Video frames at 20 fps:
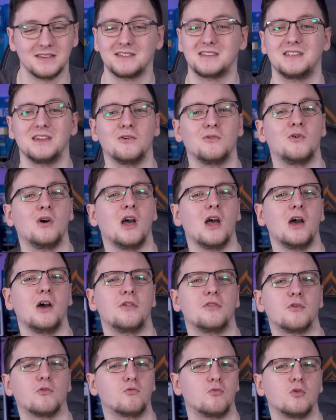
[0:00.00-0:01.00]
Still,
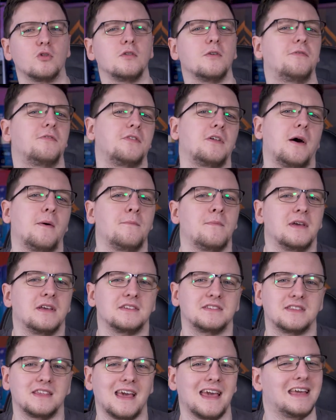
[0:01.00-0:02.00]
the rule of thumb
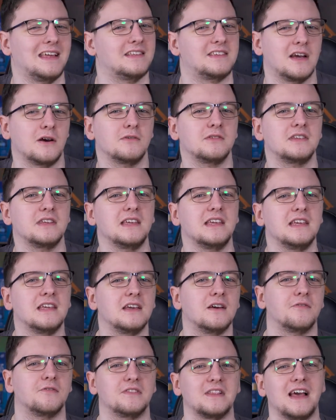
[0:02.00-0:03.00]
is that a
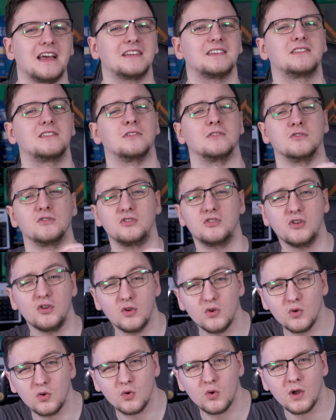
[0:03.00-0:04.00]
DeltaE of less than
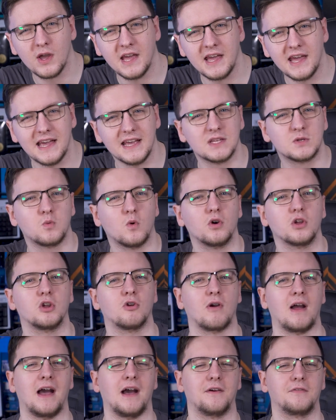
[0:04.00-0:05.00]
2 is what
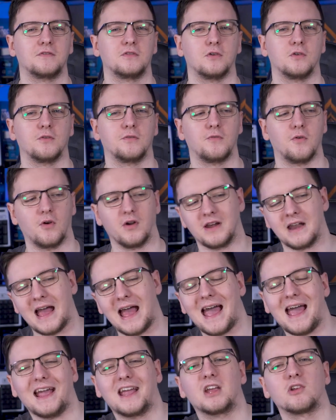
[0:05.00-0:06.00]
you're after for an
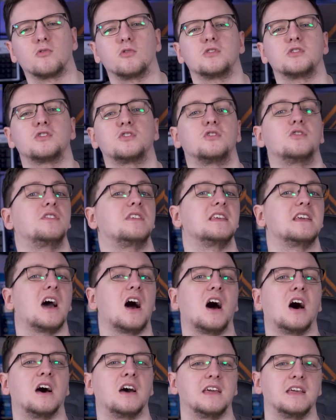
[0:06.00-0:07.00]
accurate to the
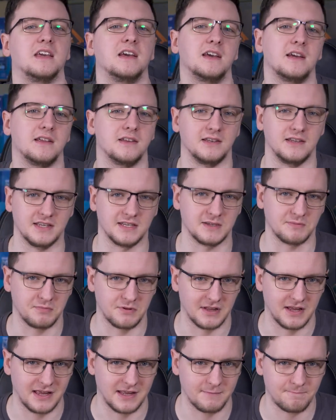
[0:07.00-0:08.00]
eye
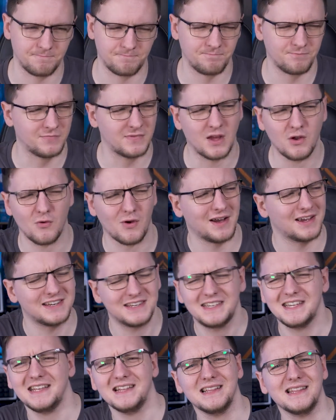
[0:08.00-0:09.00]
display. Now,
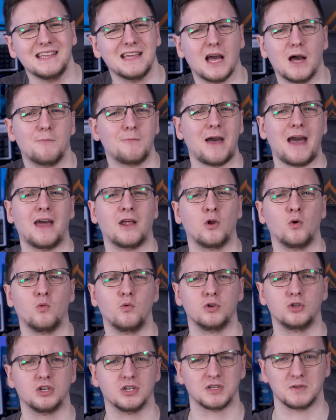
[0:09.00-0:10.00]
ideally, a panel
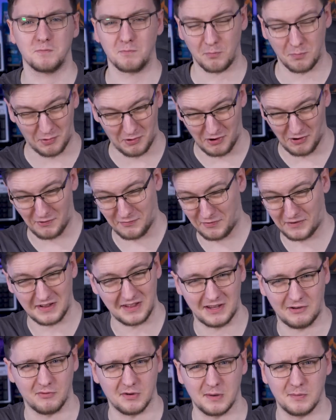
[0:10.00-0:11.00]
would just
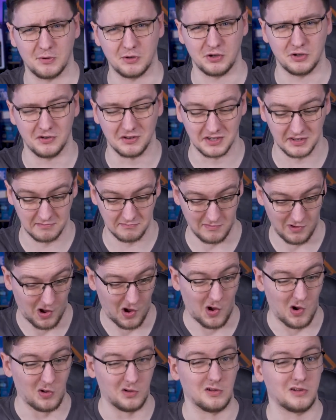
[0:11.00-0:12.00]
perfectly reproduce
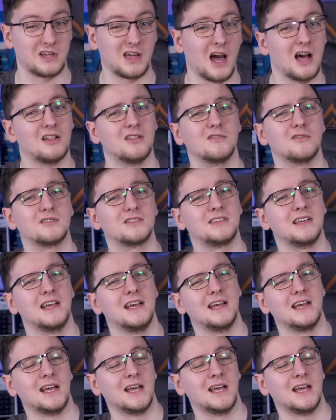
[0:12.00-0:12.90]
all colors,